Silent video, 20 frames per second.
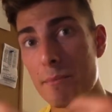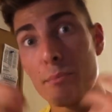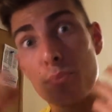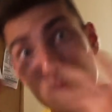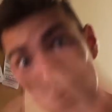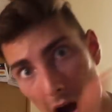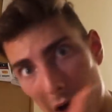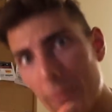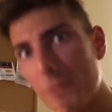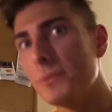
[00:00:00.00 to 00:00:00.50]

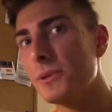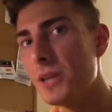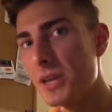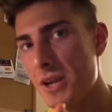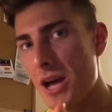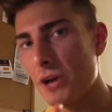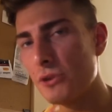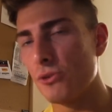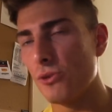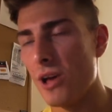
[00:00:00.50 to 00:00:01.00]
Probably a
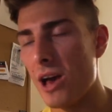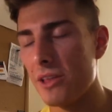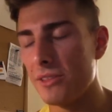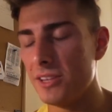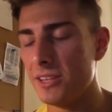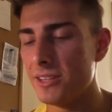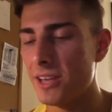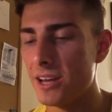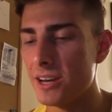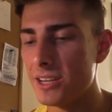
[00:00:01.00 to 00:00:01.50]
natural
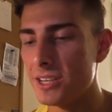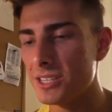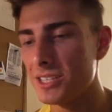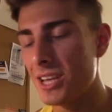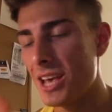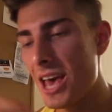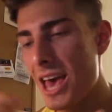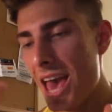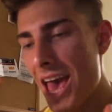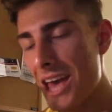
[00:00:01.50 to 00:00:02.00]
athlete, that
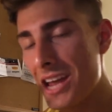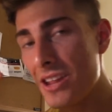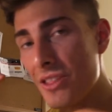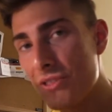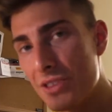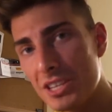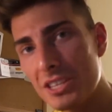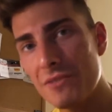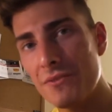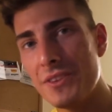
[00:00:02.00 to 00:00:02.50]
is. And
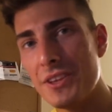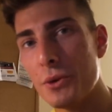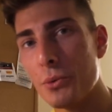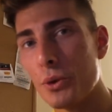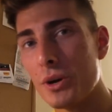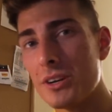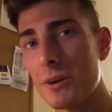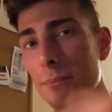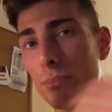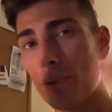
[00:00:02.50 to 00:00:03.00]
in this video,
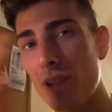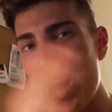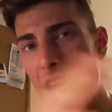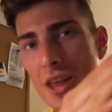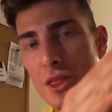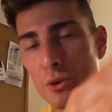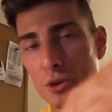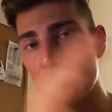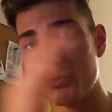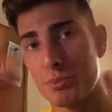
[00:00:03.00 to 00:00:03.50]
we're gonna
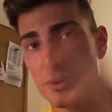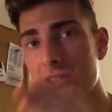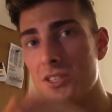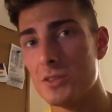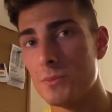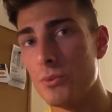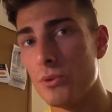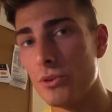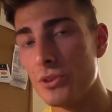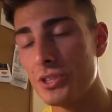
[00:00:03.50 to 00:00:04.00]
apply those
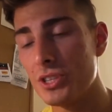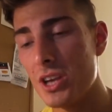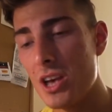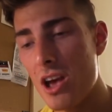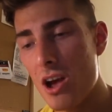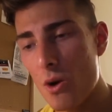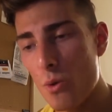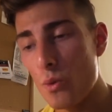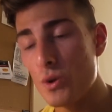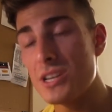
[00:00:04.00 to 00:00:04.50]
principles.
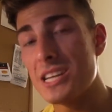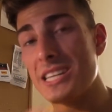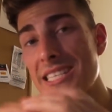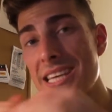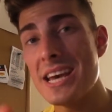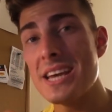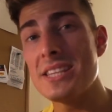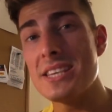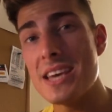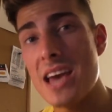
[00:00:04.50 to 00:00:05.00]
We're gonna
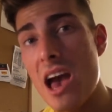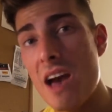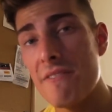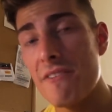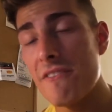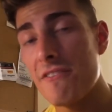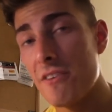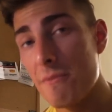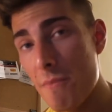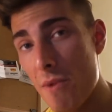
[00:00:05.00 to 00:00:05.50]
take the
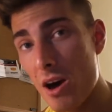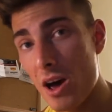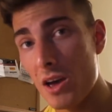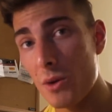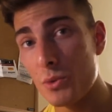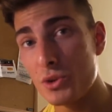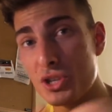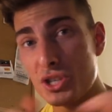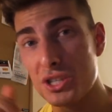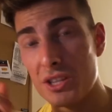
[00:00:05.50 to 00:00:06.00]

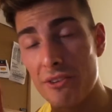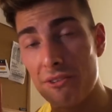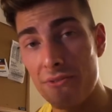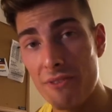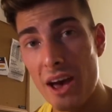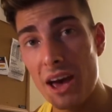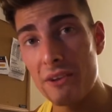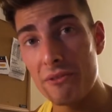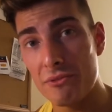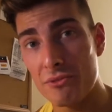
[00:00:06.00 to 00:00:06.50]
FFMI, which is the
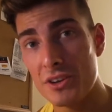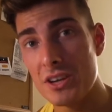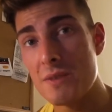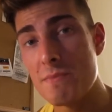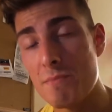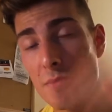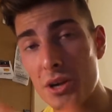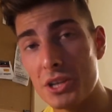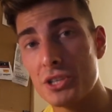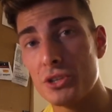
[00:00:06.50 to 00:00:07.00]
fat-free
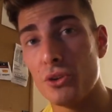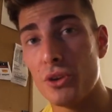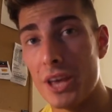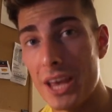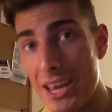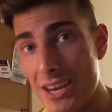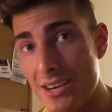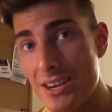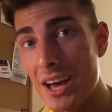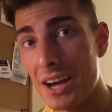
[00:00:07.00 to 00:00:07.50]

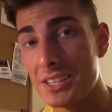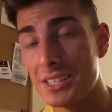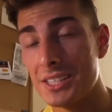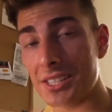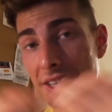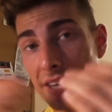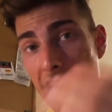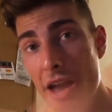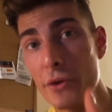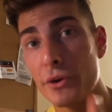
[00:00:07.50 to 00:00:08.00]
muscle index.
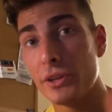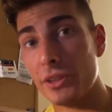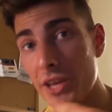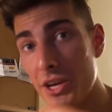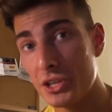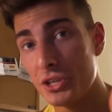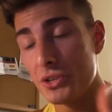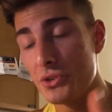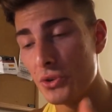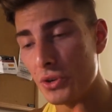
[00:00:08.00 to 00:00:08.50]
It's a
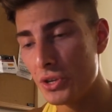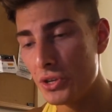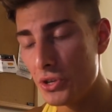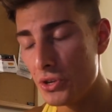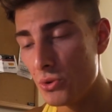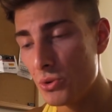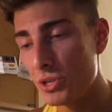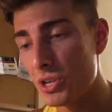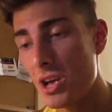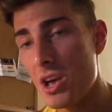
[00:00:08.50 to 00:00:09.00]
calculation you can
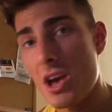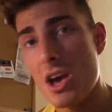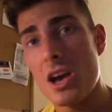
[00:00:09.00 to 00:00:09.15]
use.